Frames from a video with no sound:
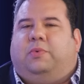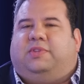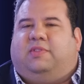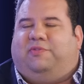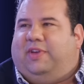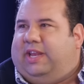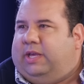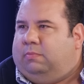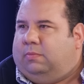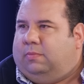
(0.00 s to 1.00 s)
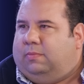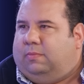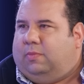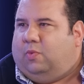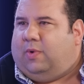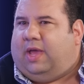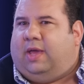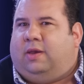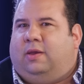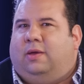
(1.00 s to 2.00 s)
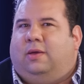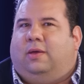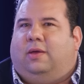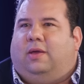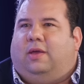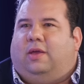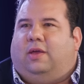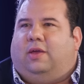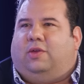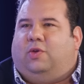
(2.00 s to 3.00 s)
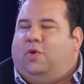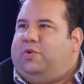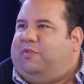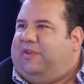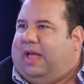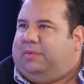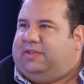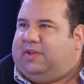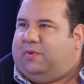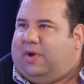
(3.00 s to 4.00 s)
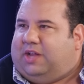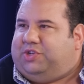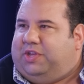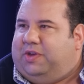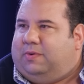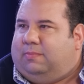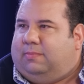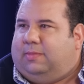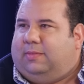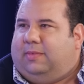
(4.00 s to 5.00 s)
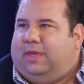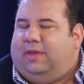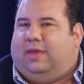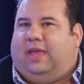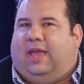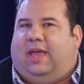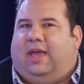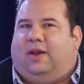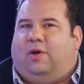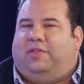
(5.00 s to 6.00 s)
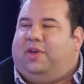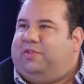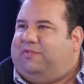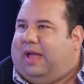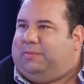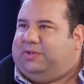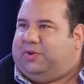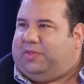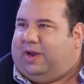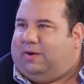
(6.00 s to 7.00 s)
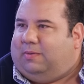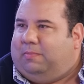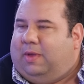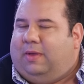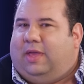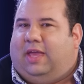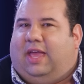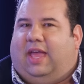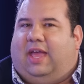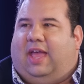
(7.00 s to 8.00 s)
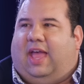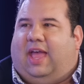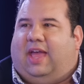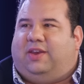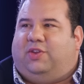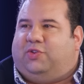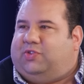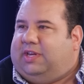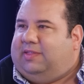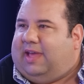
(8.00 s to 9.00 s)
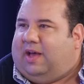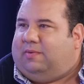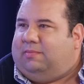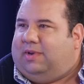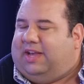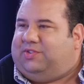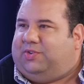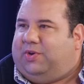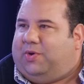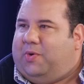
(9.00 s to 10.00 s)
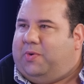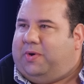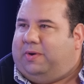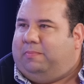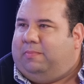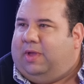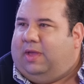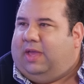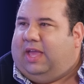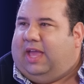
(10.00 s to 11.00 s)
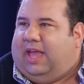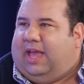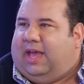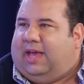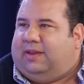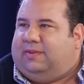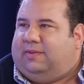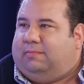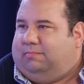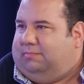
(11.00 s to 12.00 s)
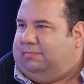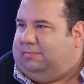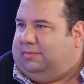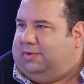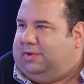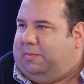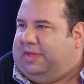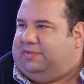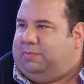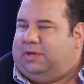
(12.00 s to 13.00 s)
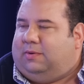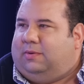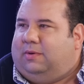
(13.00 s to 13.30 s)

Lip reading: was the feeling when your family's there watching you and all the other families are there and you're sitting down next to your cohort and commencement?